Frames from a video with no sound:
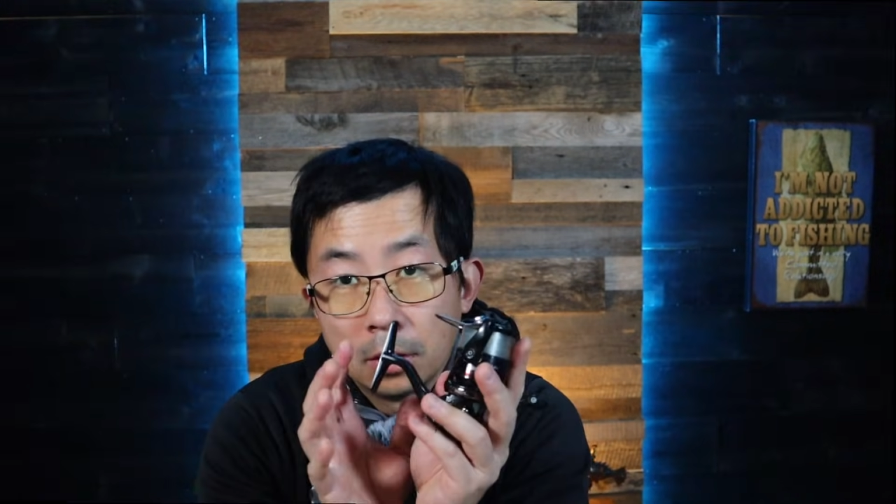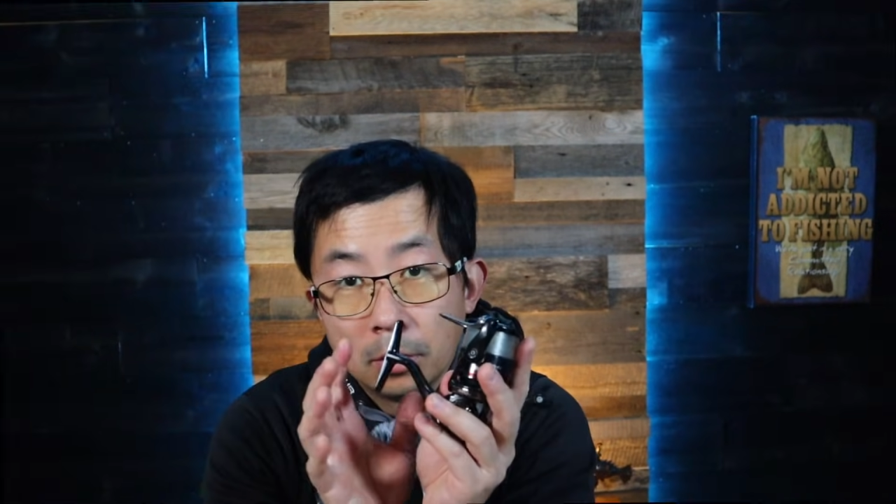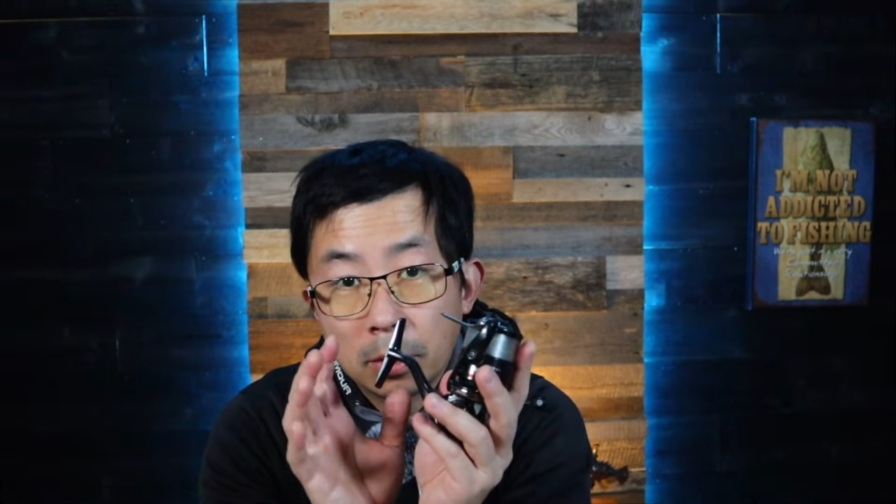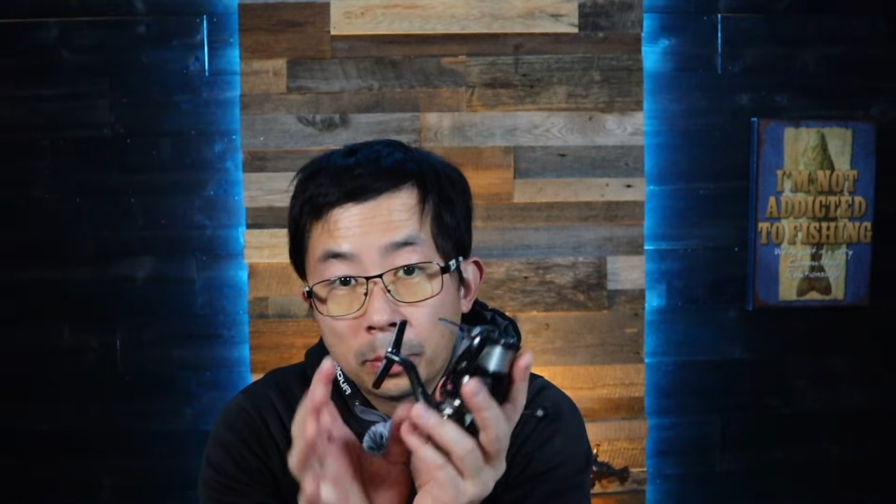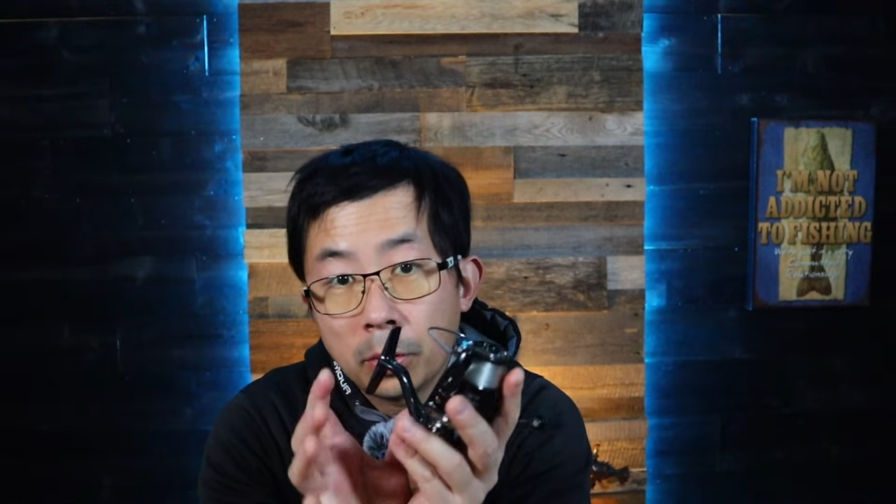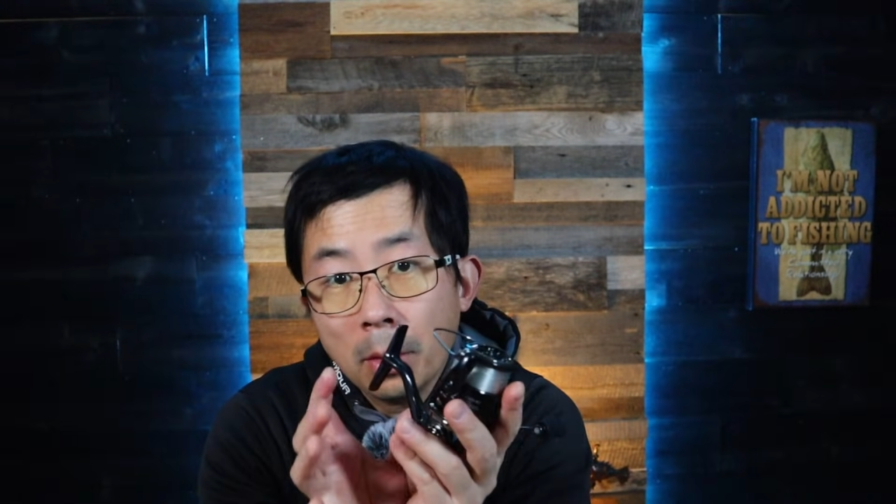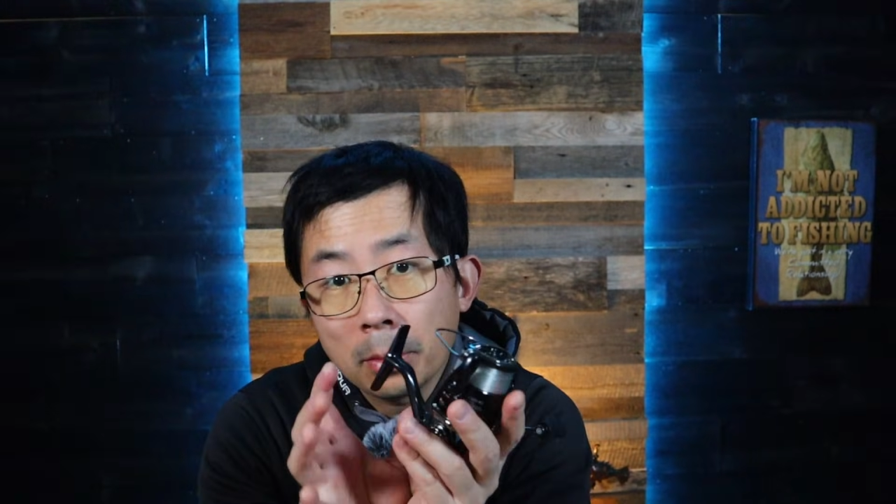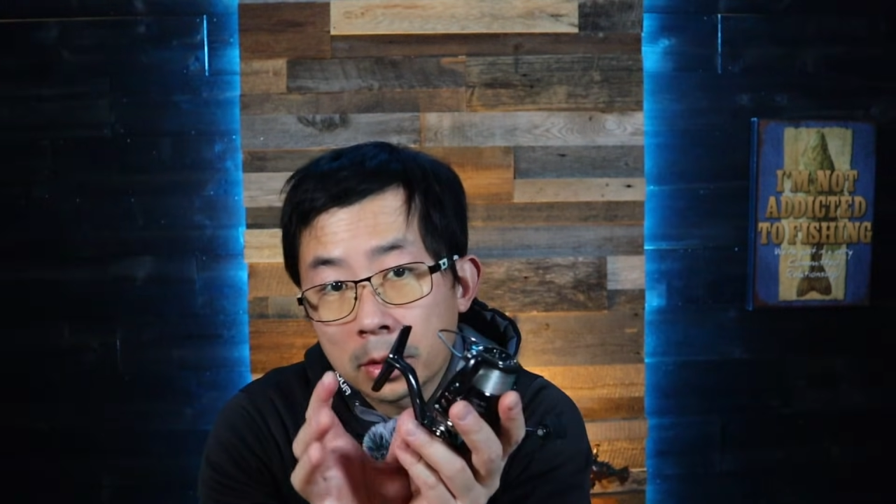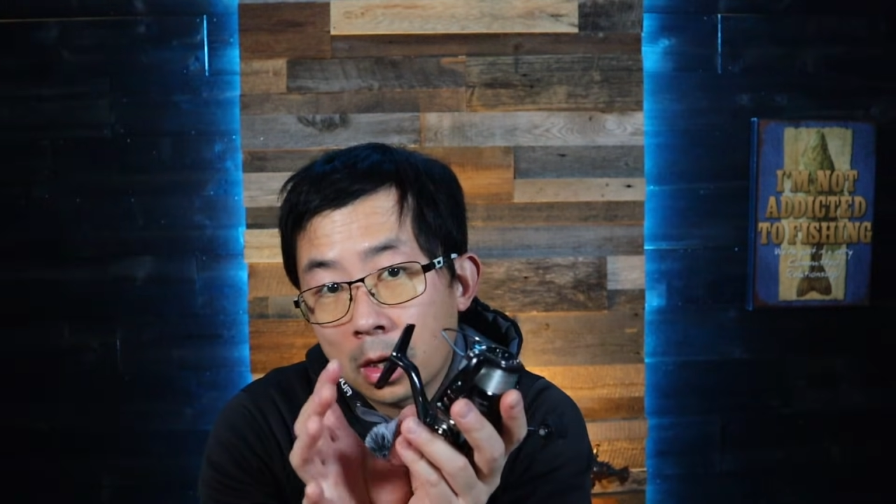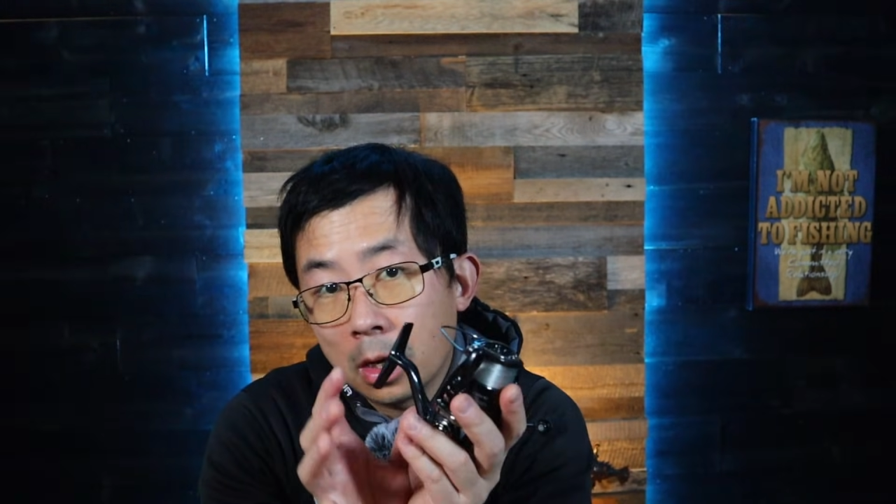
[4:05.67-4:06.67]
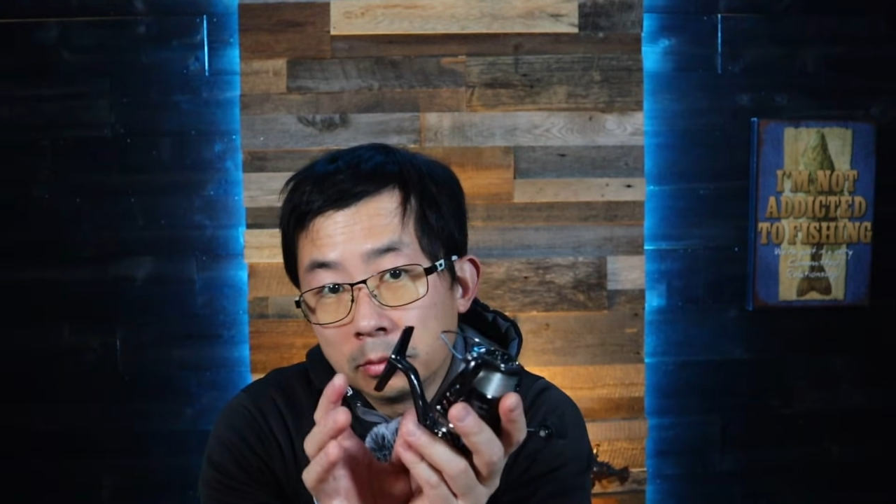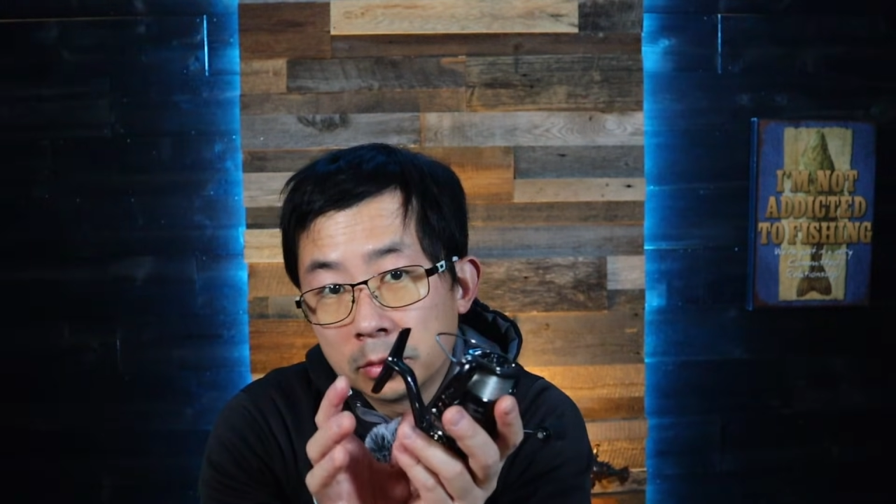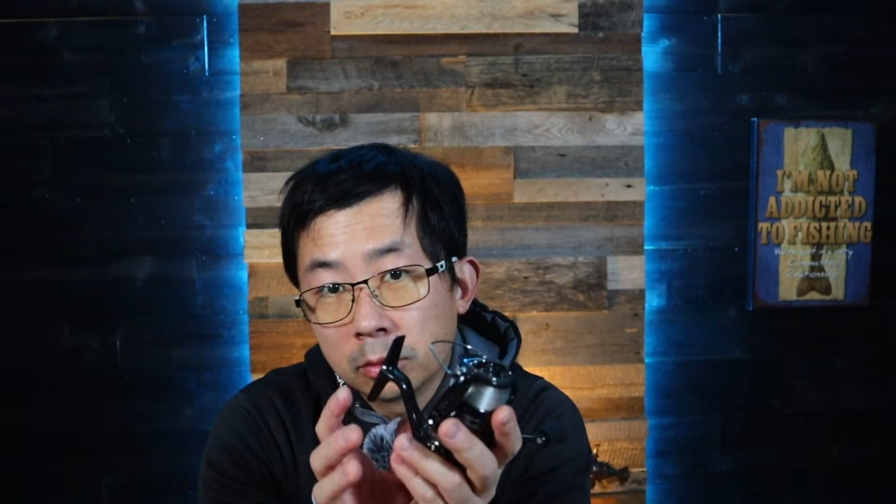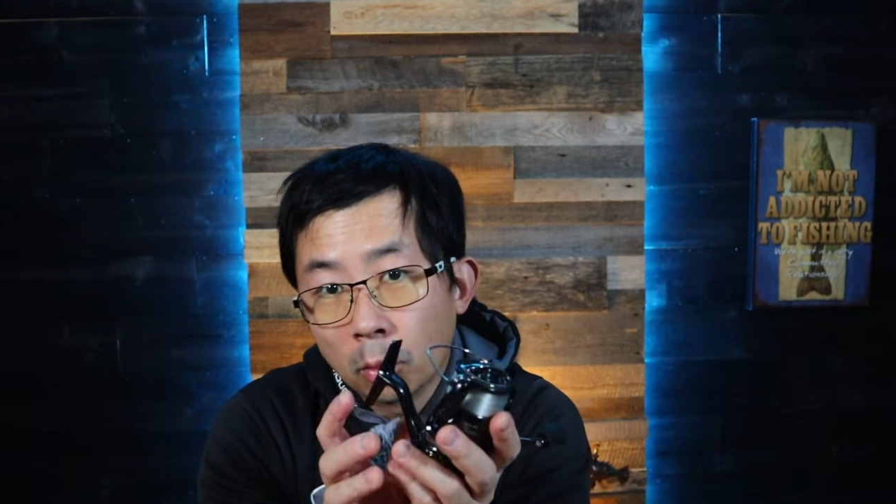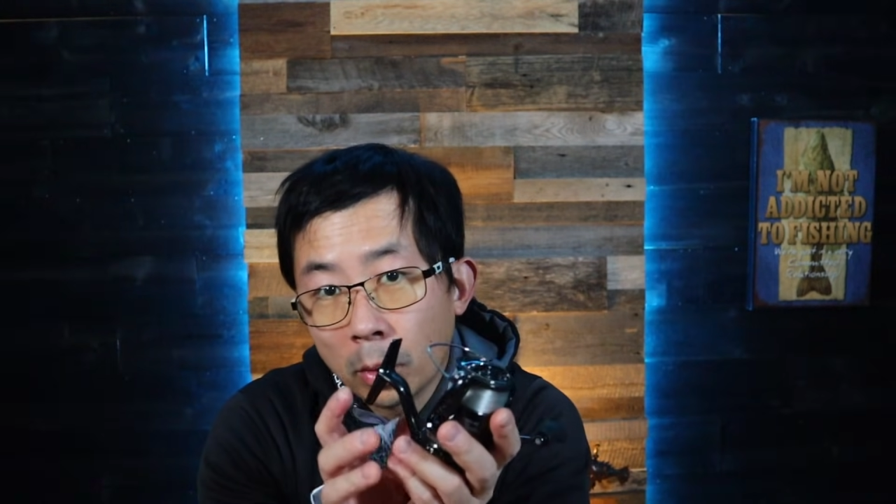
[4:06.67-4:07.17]
But the problem
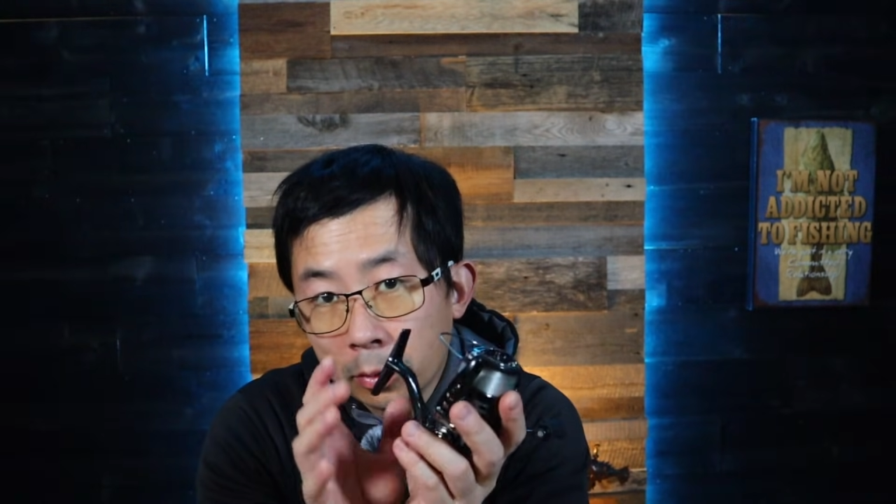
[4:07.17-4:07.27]
comes when